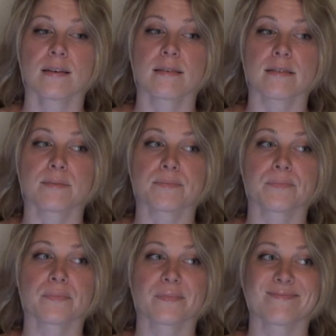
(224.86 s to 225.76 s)

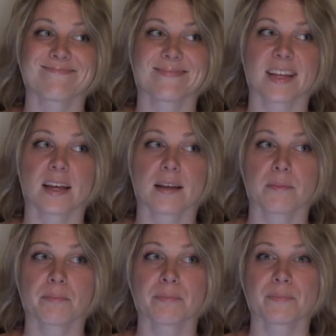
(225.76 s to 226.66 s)

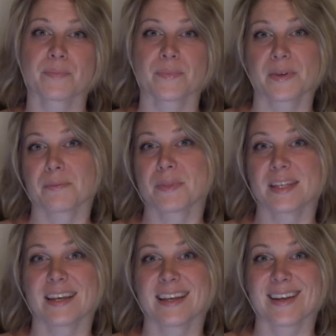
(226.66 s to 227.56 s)
I'm
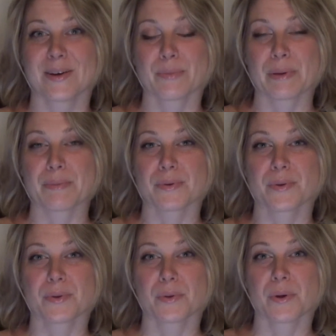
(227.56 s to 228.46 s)
seeking out
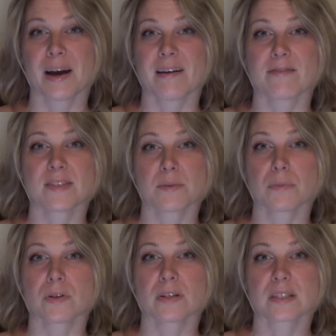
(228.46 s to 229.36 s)
people who have
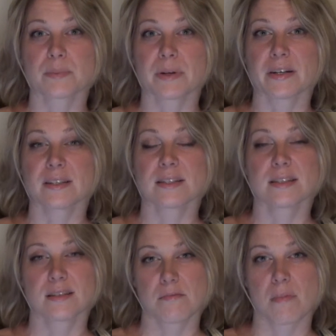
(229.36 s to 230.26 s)
similar
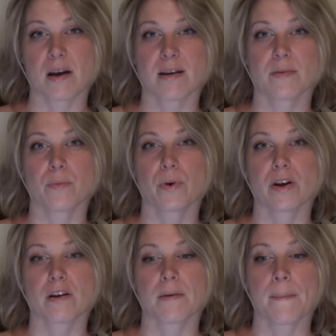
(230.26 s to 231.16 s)
experiences to mine,
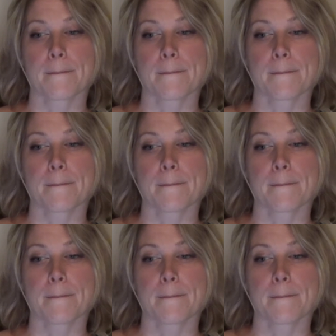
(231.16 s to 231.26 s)
where